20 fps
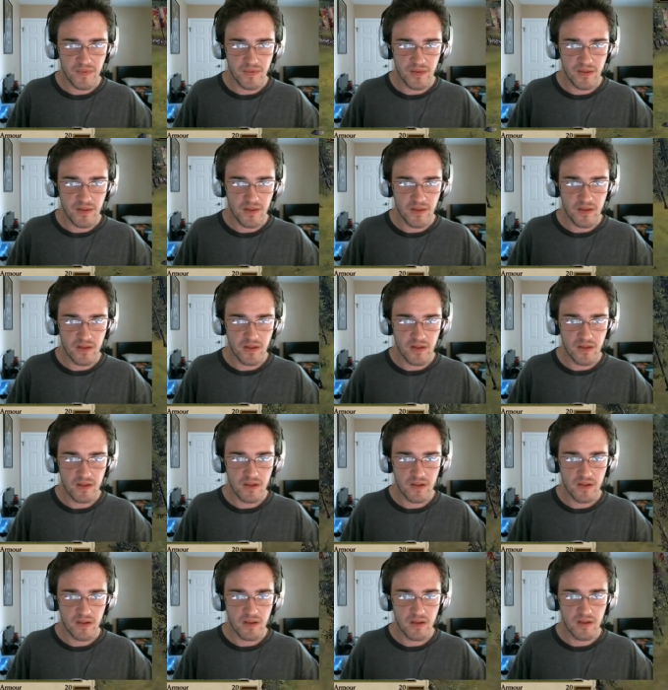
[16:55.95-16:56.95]

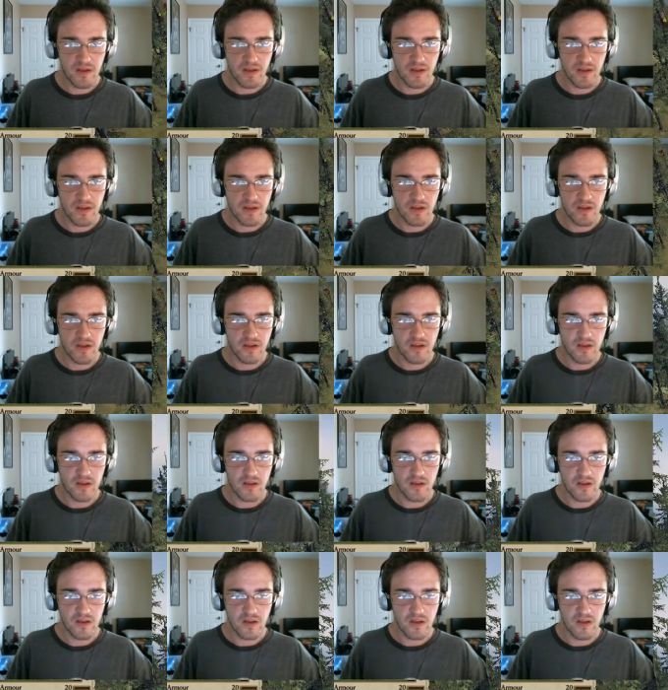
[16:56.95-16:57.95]

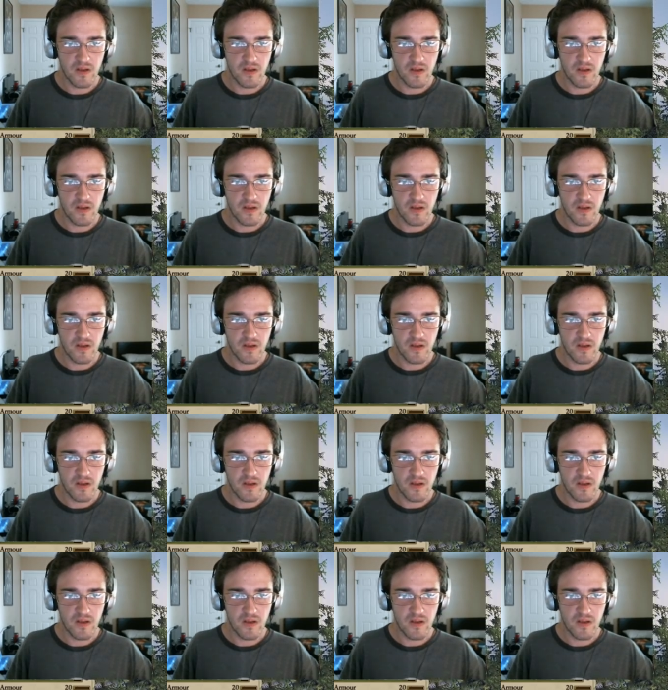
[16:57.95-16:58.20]
(no one is talking)